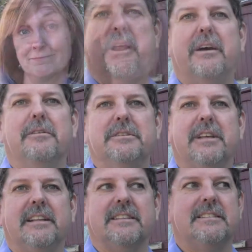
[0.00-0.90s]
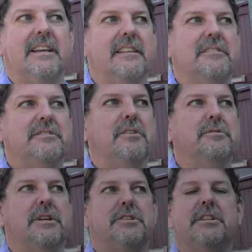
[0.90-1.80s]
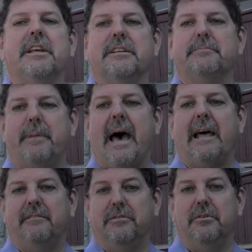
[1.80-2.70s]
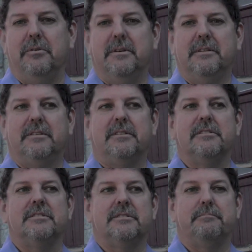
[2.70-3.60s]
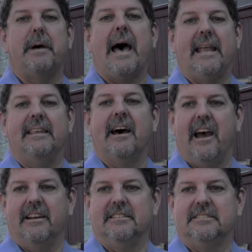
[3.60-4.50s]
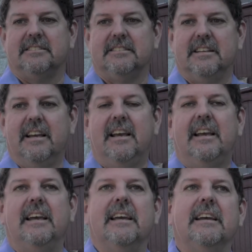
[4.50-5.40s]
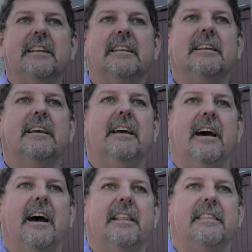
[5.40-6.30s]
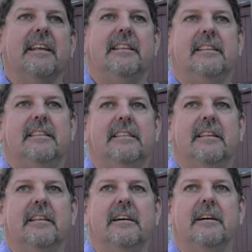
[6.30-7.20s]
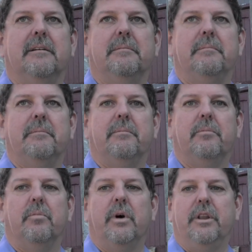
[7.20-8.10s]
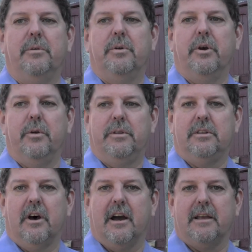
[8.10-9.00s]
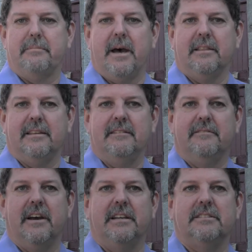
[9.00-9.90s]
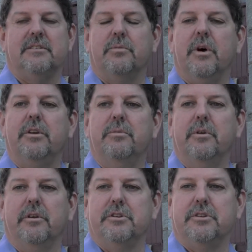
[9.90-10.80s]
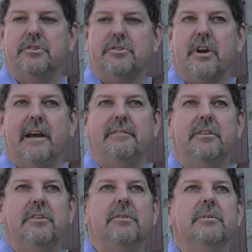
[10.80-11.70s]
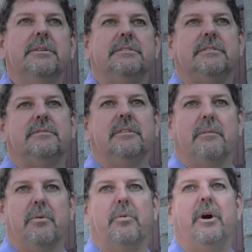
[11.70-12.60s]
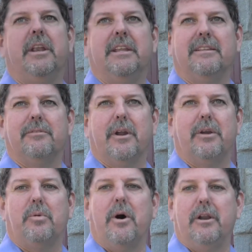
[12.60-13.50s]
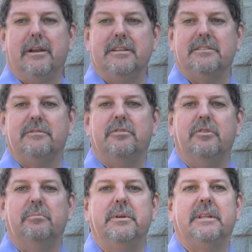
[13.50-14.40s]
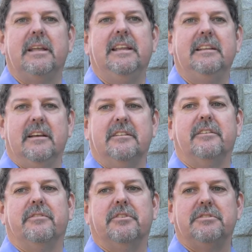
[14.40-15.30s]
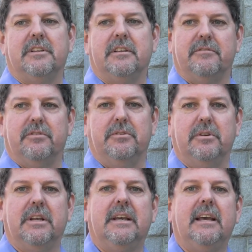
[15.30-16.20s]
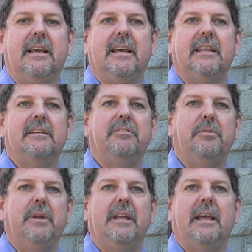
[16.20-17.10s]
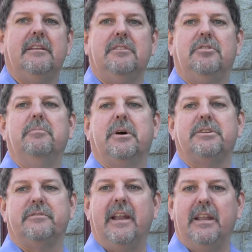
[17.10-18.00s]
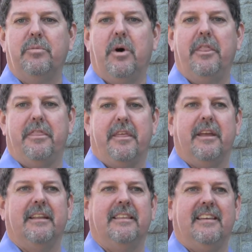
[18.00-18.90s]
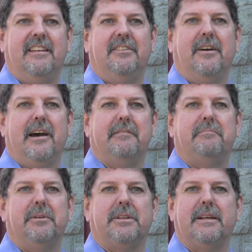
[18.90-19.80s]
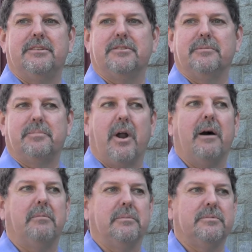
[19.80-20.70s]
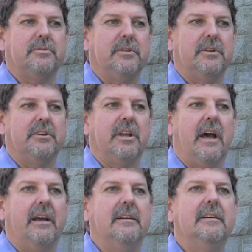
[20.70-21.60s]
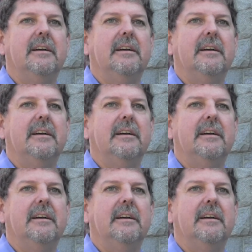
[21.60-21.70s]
What I always like to say, there's no such thing as bad food. There's bad diets. And I think when you really talk about the advice and what you really should strive to do is, #1, eat the right quantities of food, but then eat a diversity of food. And if you eat too much of any one thing, then you have potential problems with your diet.